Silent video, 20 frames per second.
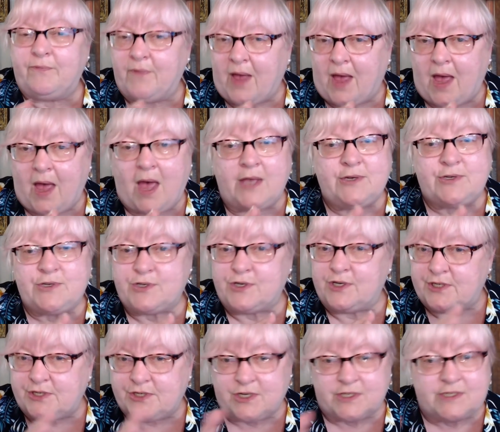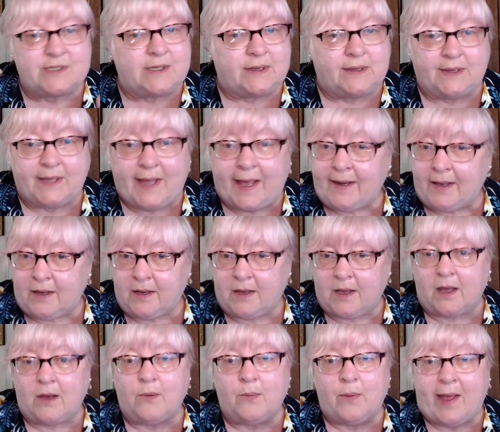I should just let it
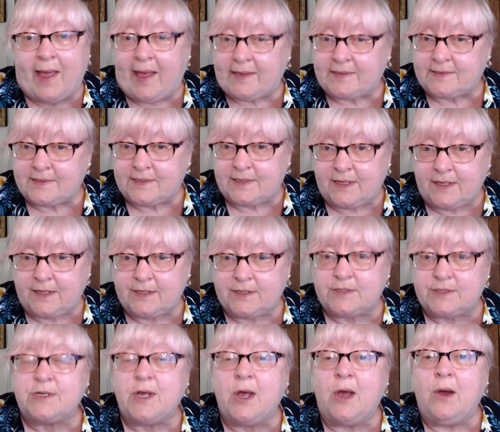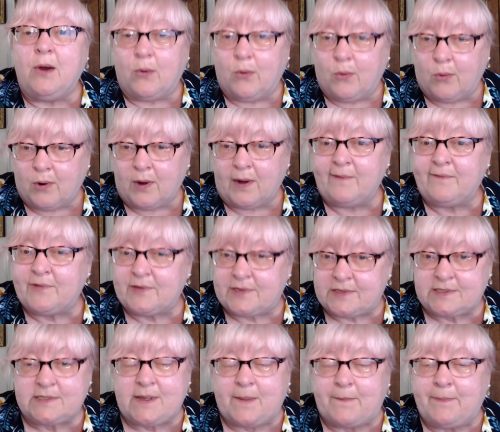go as it is, or if it's
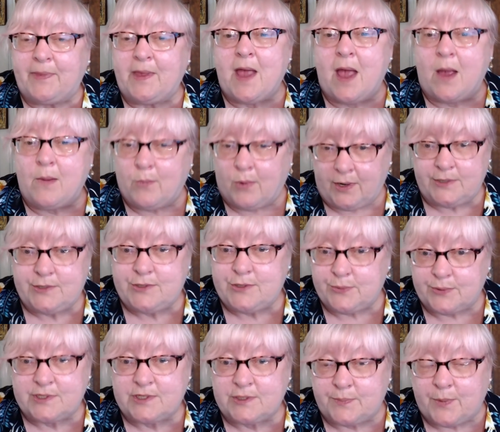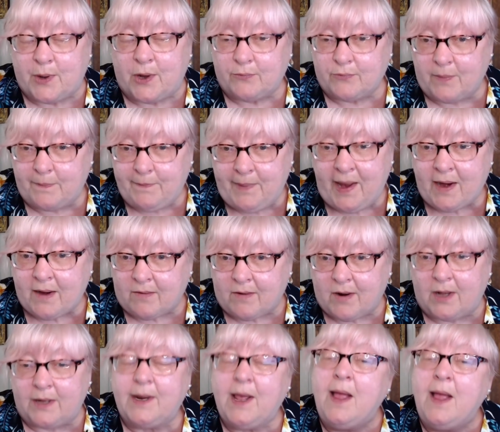something I want to do a small repair
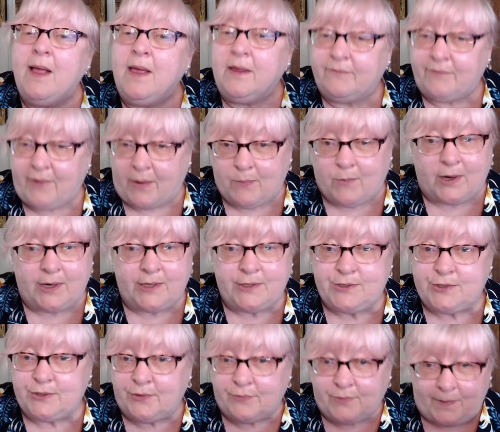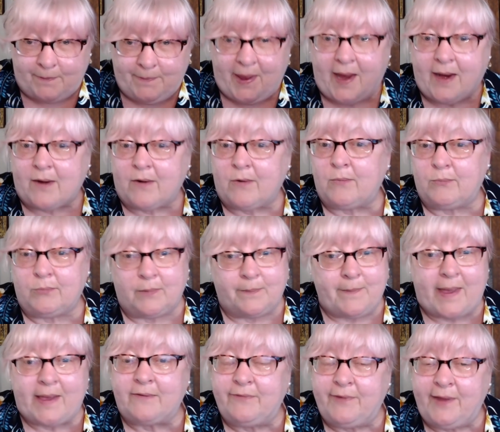on. If I want to do the repair, we'll
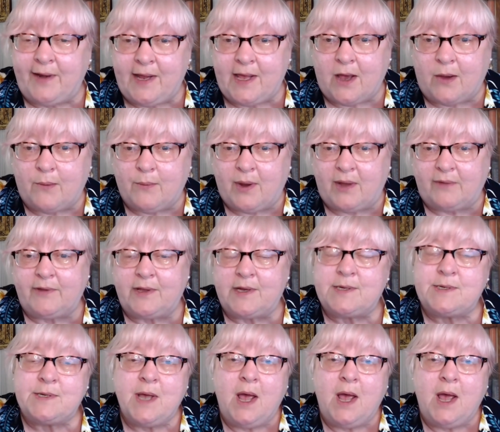make a video of it.